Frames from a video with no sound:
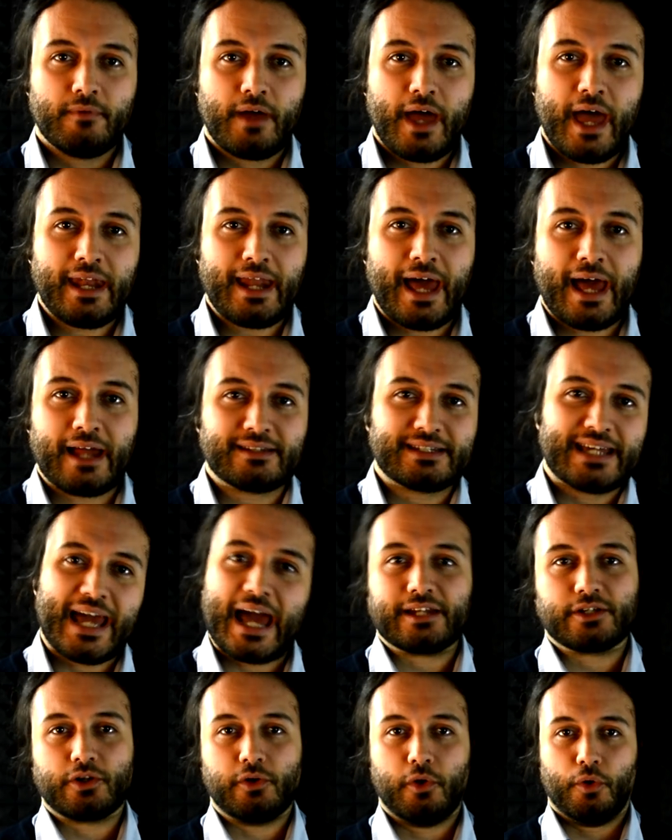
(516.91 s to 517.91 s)
and add
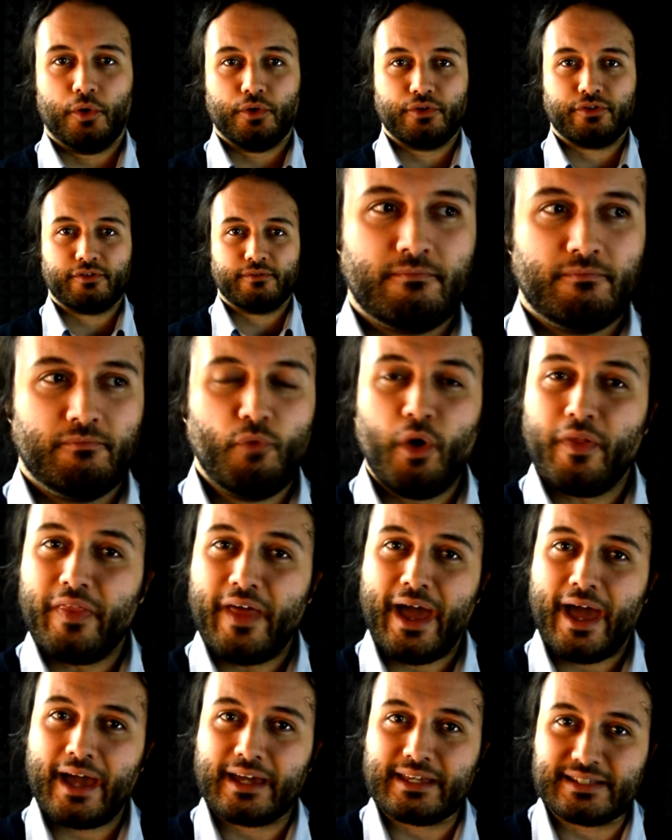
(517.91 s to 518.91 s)
cat claws. What the
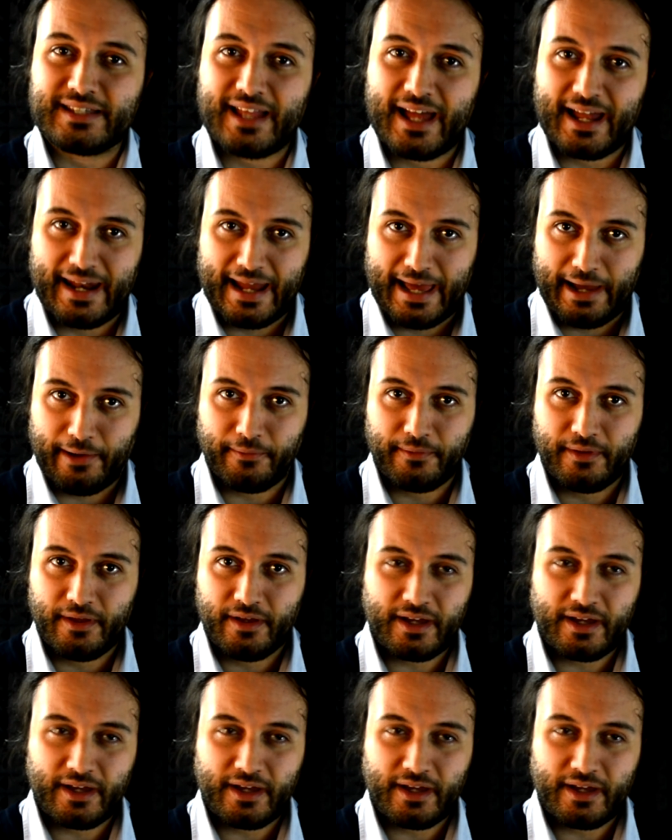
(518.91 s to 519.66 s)
heck is that now?